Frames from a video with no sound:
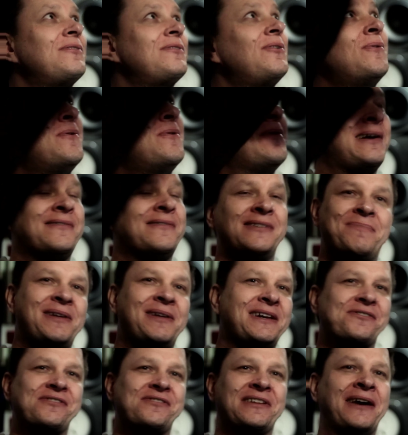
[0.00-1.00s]
all over the
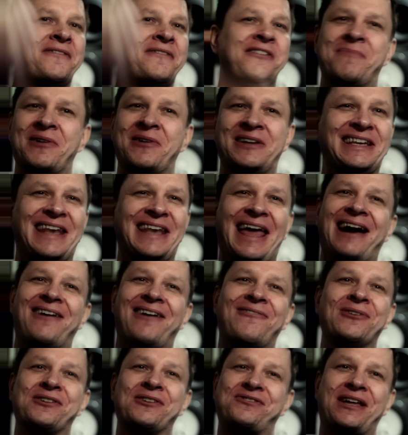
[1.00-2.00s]
place. You know, everybody now,
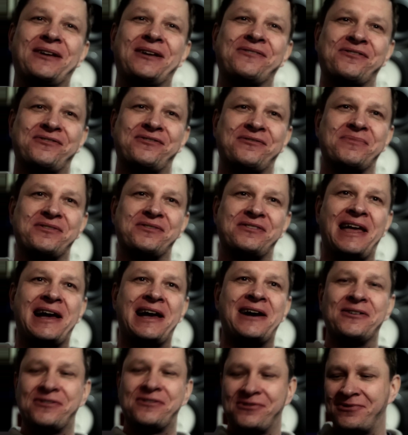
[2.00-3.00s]
all the sound systems
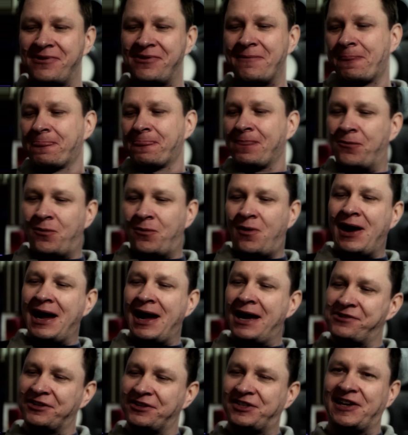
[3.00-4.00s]
now, it's all
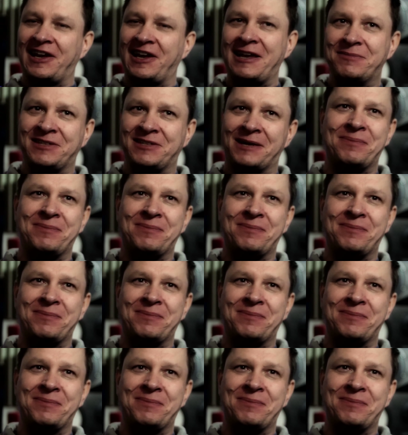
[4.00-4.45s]
wires are taped up